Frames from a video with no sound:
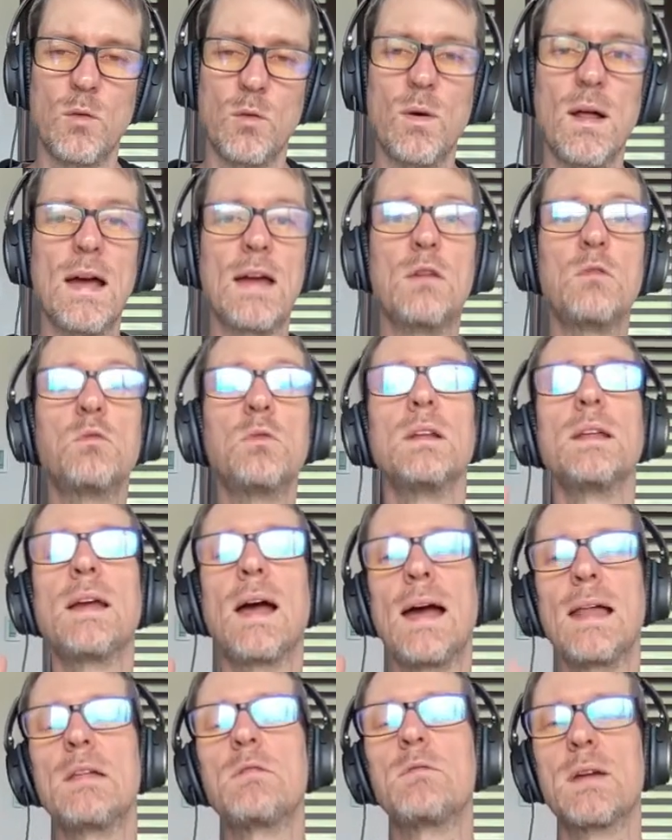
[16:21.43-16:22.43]
Well, I really
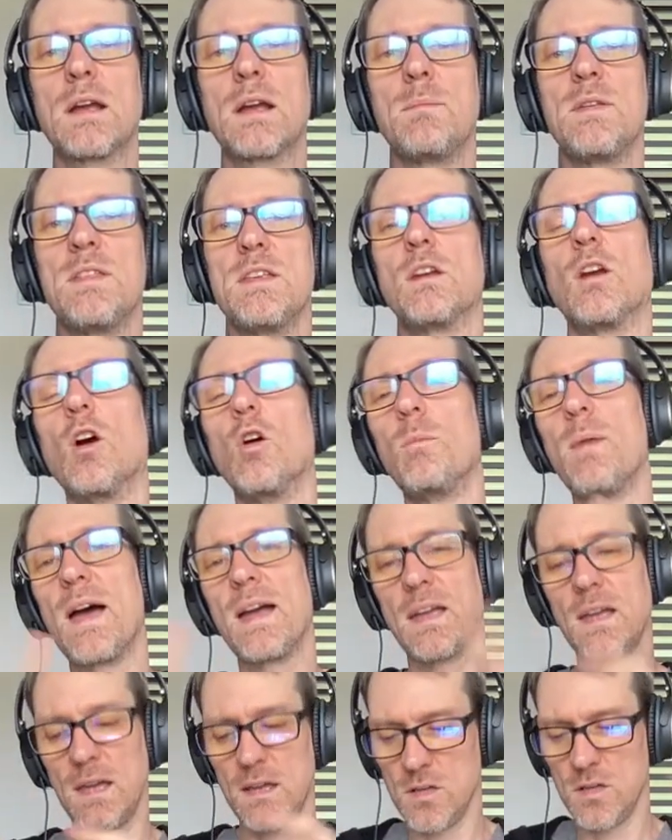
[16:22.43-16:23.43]
highly recommend that you go
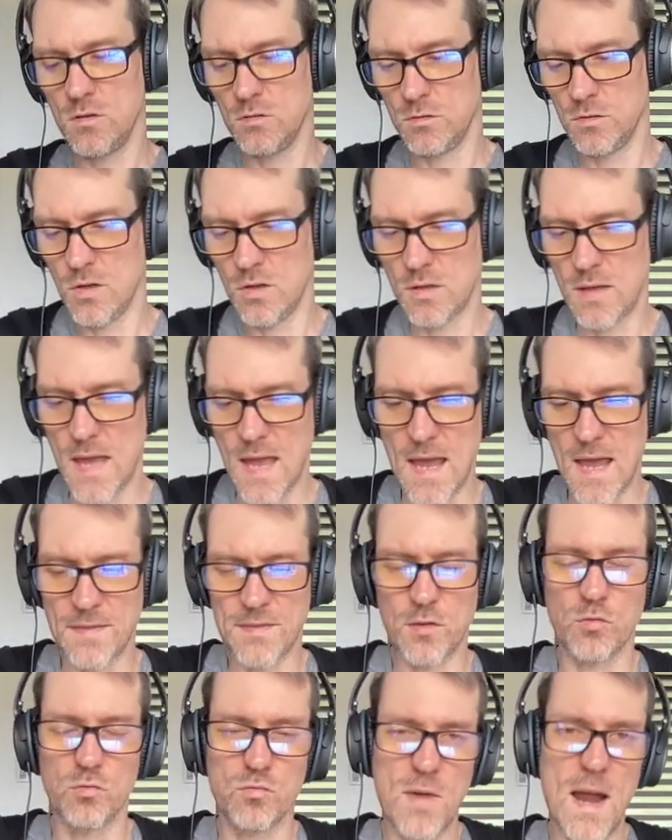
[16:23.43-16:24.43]
back and you look at
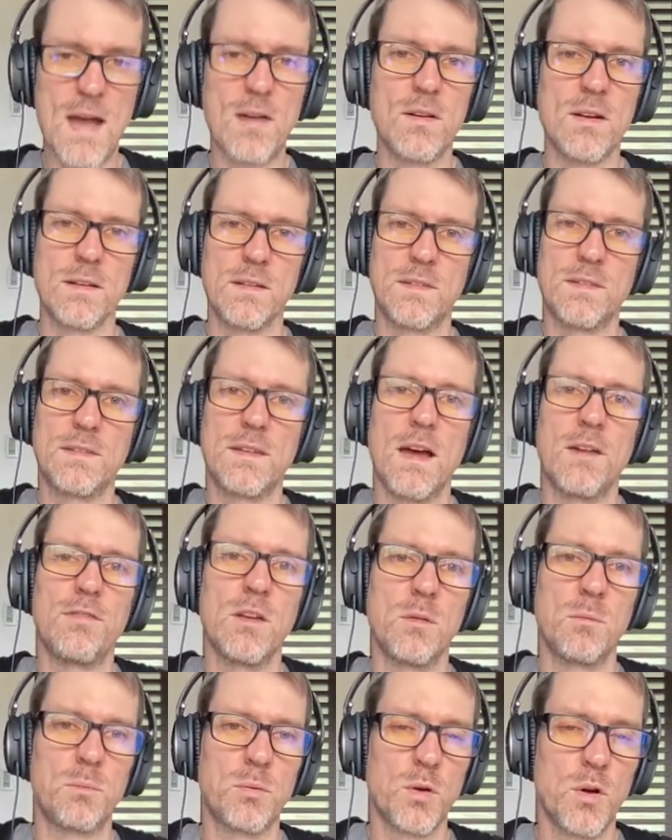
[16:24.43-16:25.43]
the routing stuff
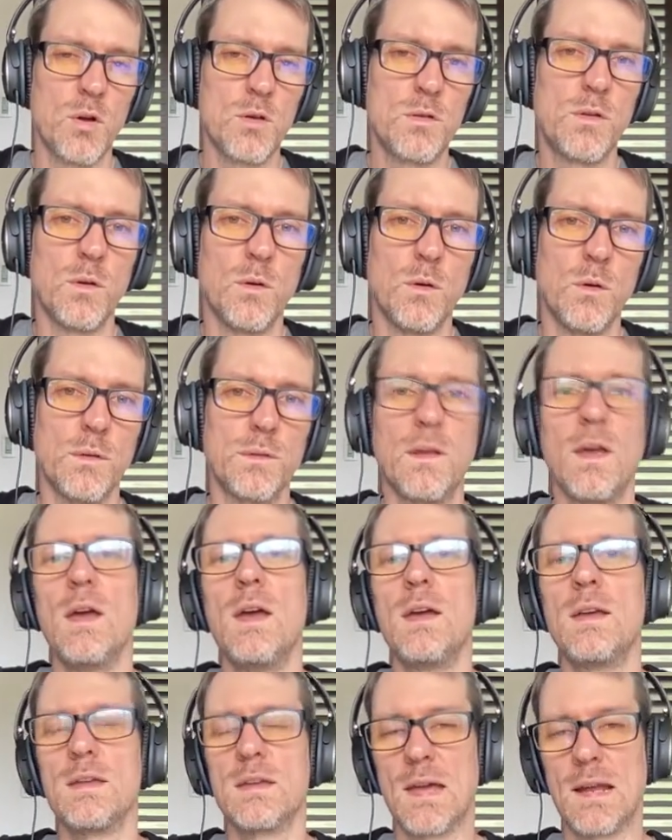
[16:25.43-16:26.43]
in Pro Tools.
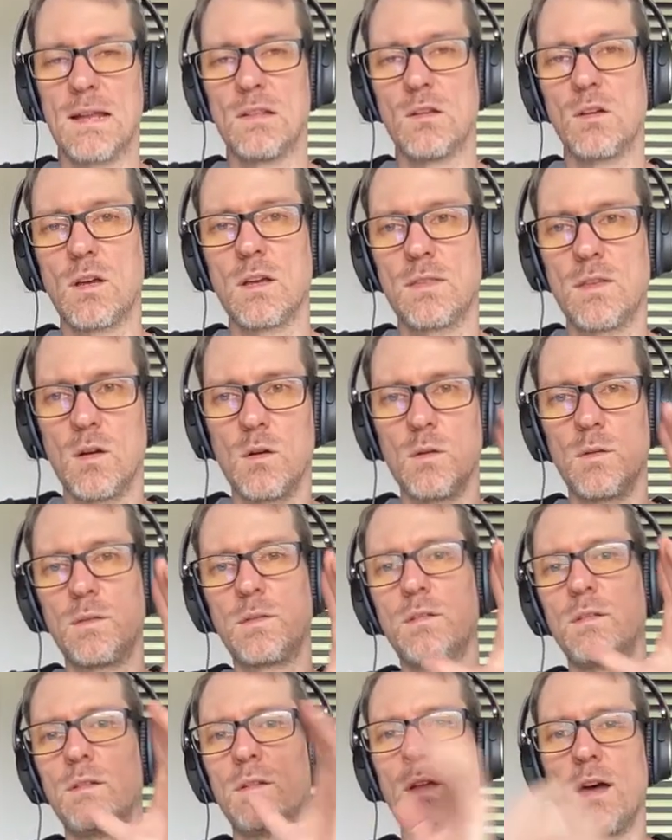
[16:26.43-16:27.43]
You got to look at
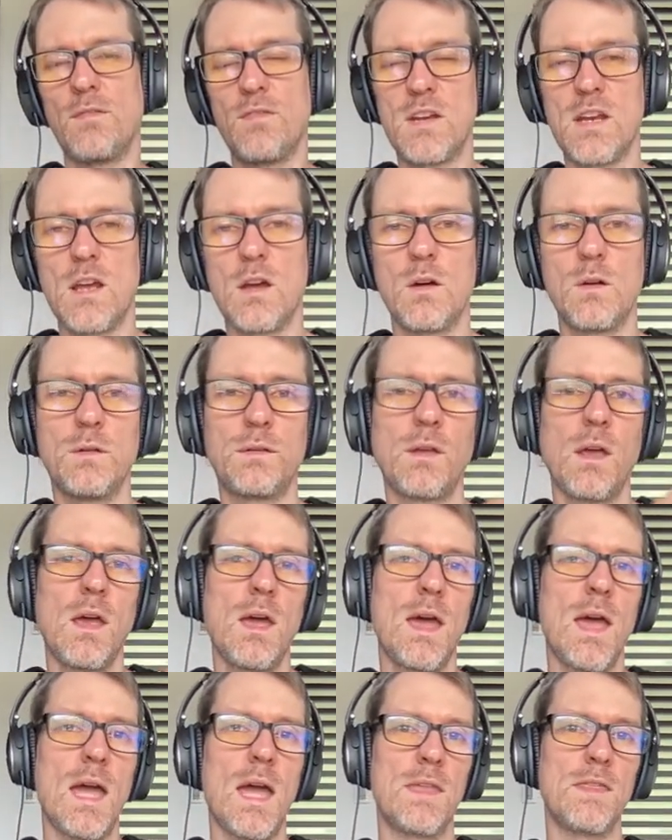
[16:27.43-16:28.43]
those videos
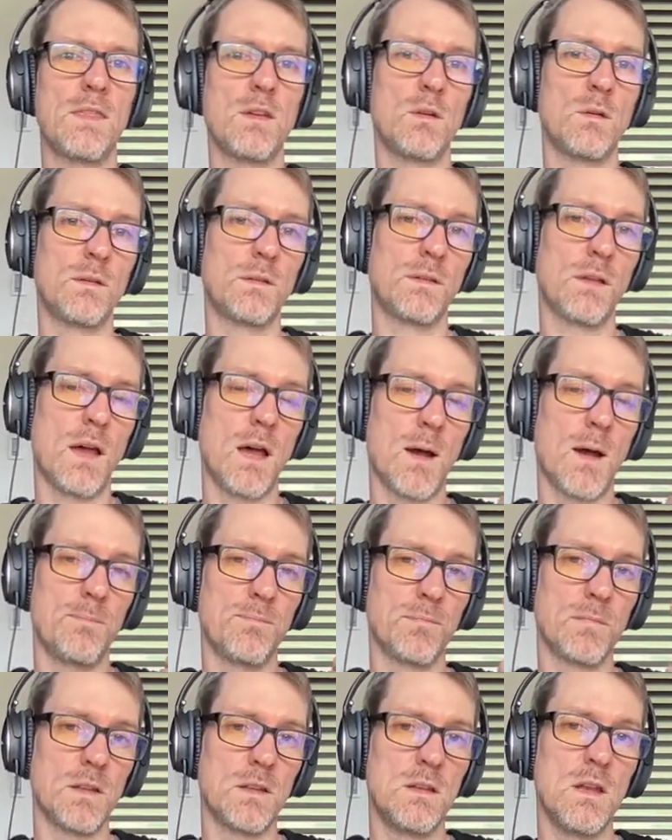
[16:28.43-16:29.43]
and those
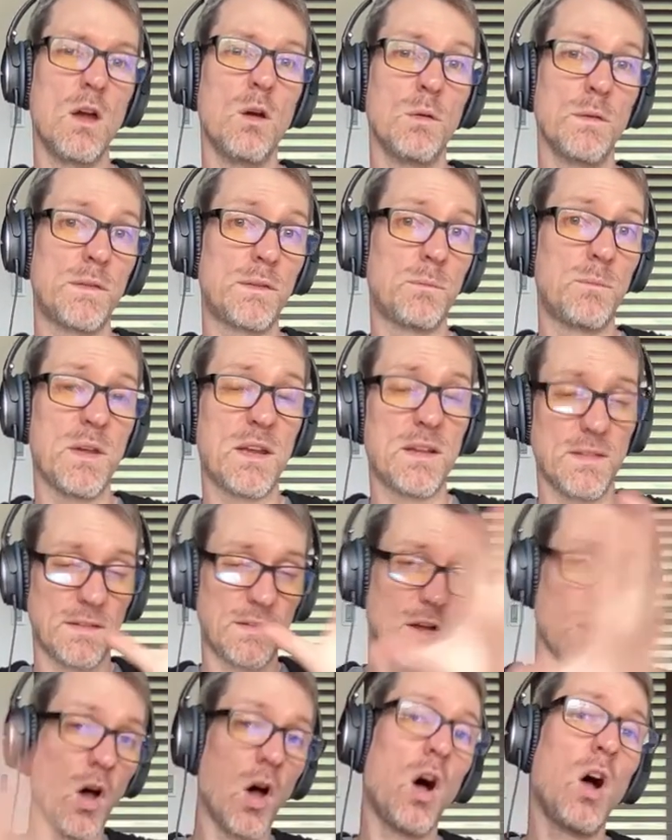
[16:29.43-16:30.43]
notes because
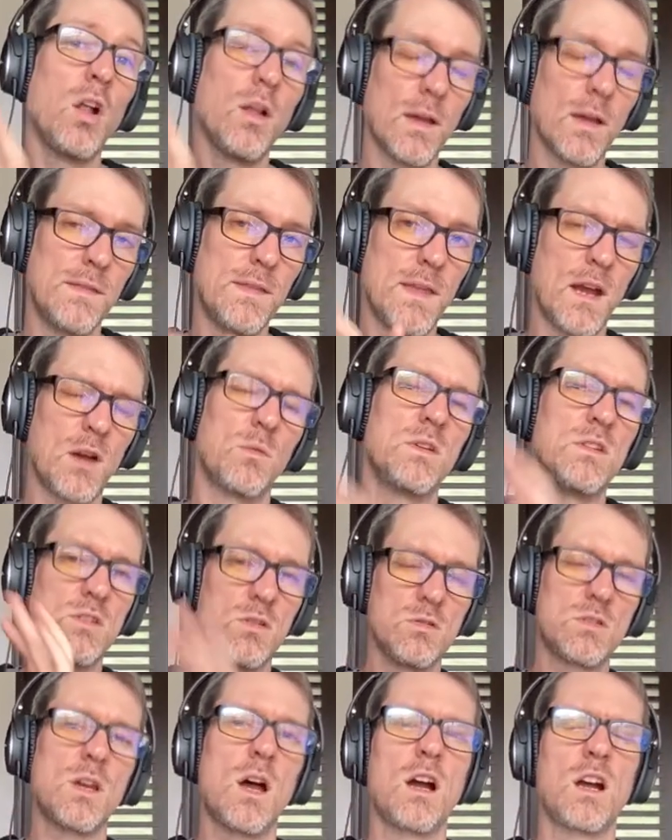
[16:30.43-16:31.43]
it's all in there. We do
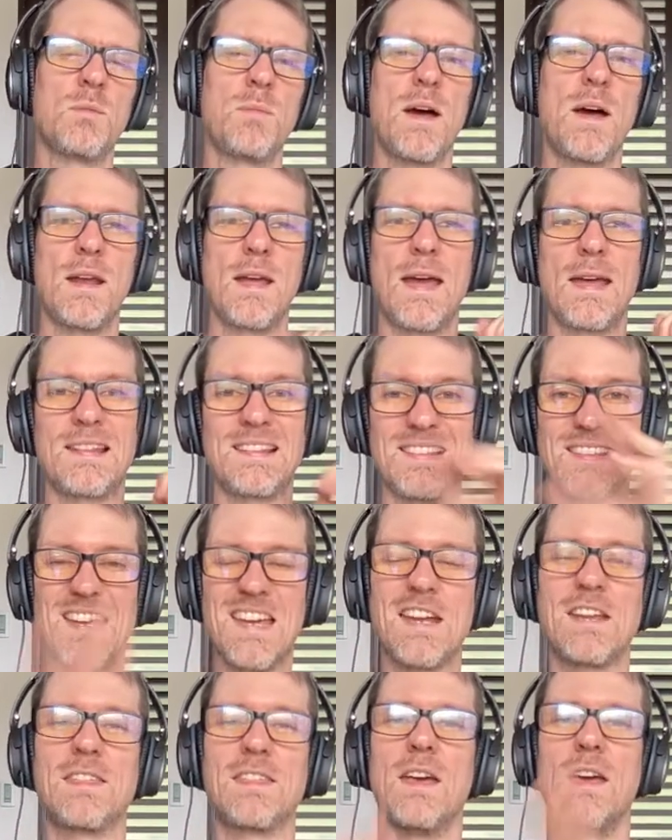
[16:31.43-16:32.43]
talk about it at
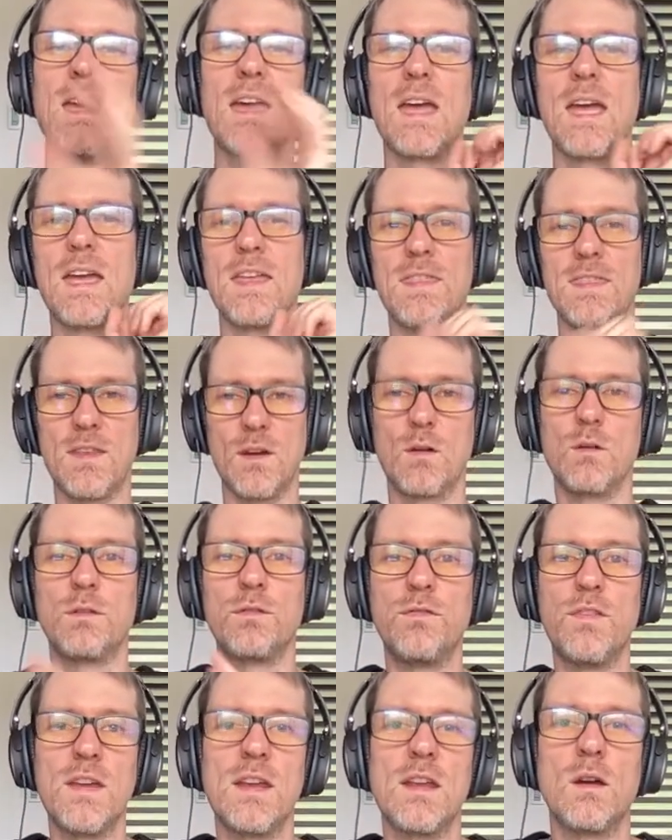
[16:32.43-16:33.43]
length in those
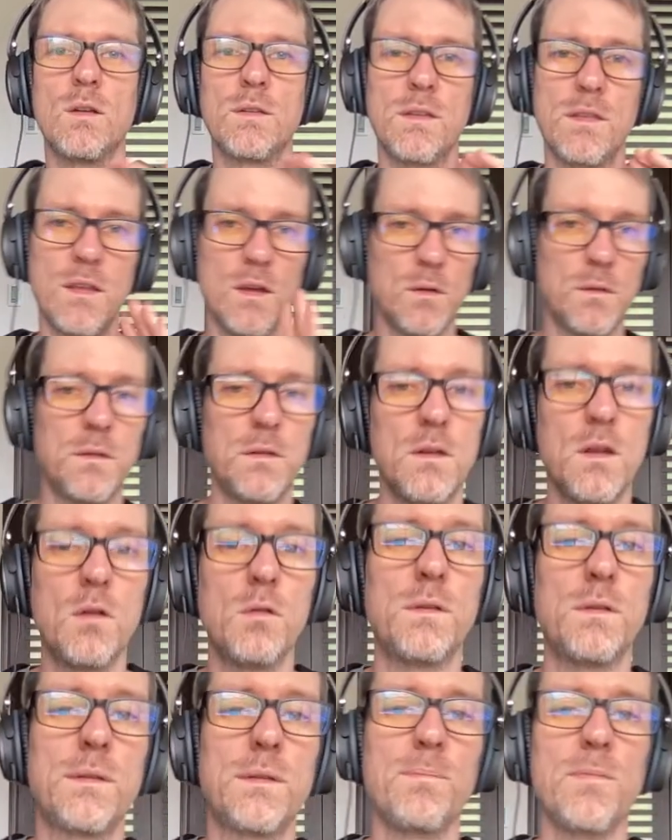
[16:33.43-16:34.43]
videos and those
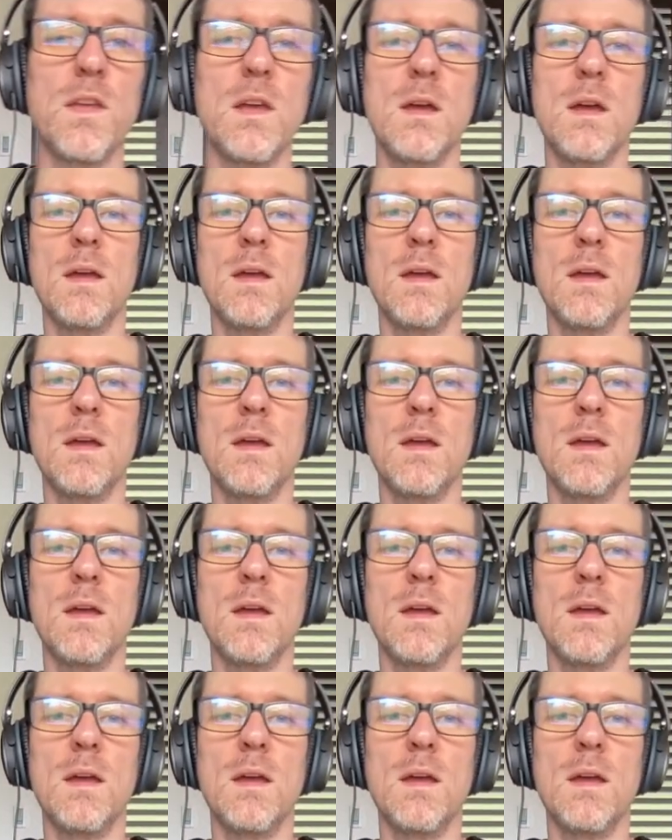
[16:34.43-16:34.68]
notes.